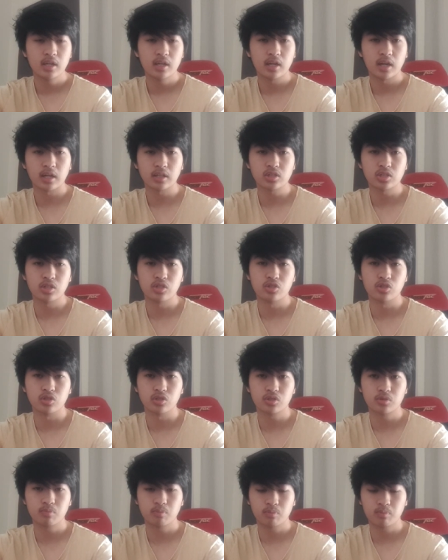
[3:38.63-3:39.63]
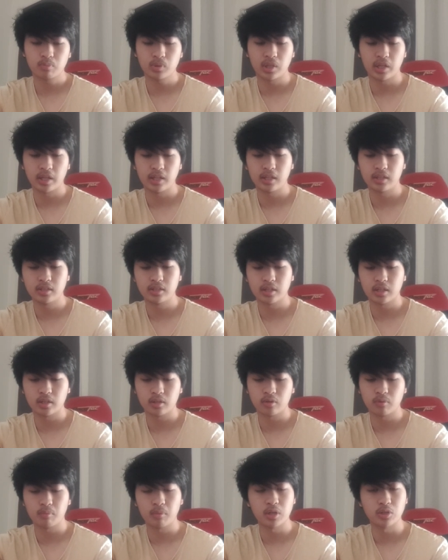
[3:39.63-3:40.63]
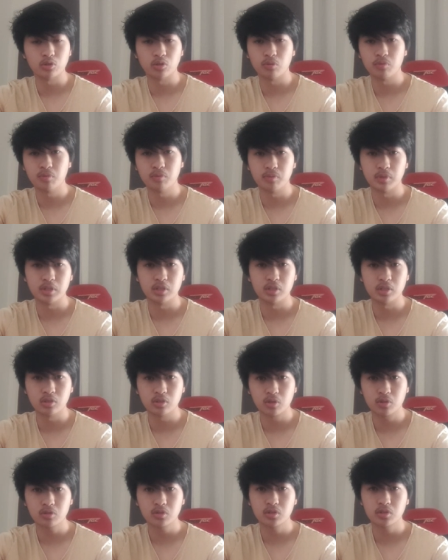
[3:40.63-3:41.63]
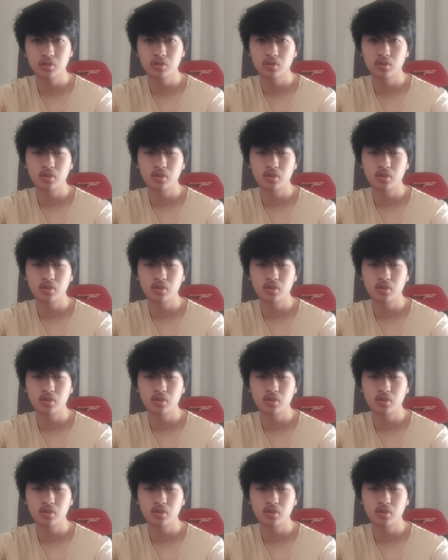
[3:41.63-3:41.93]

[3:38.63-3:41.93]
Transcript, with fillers: actually just planning down my dopamine detox,